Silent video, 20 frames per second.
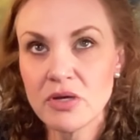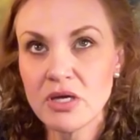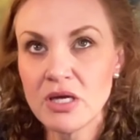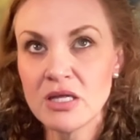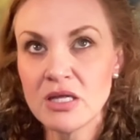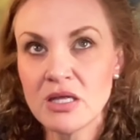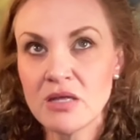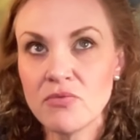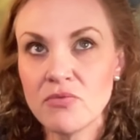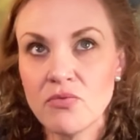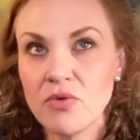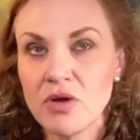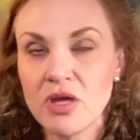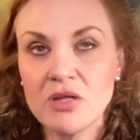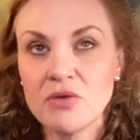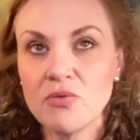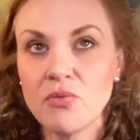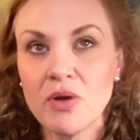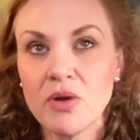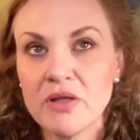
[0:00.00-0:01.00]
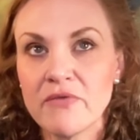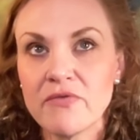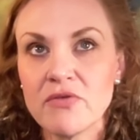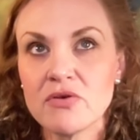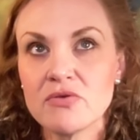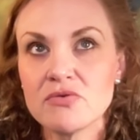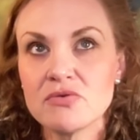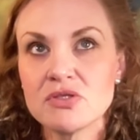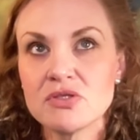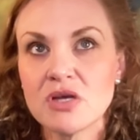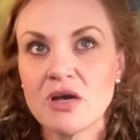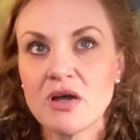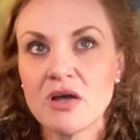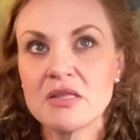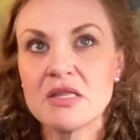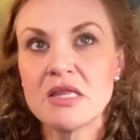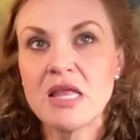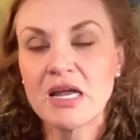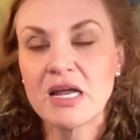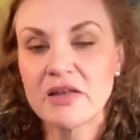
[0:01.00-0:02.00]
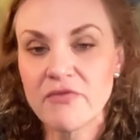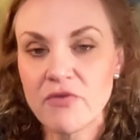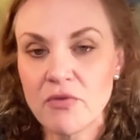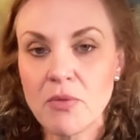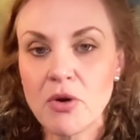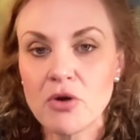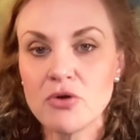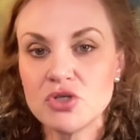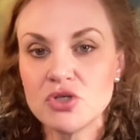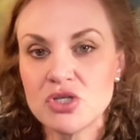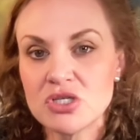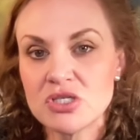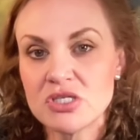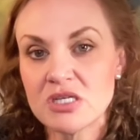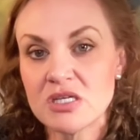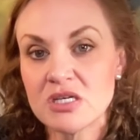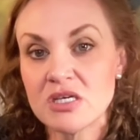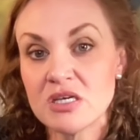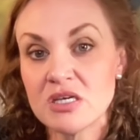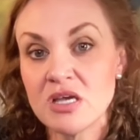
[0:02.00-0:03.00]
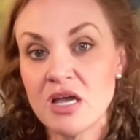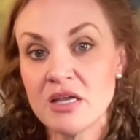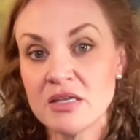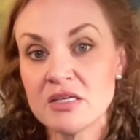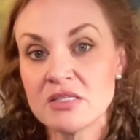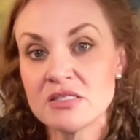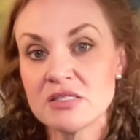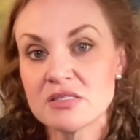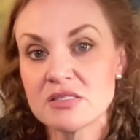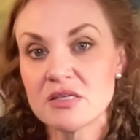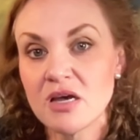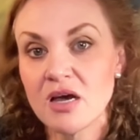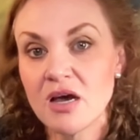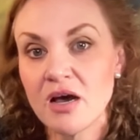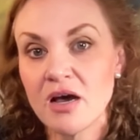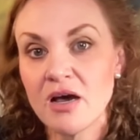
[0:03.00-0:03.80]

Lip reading: any one of those negative emotions, and it's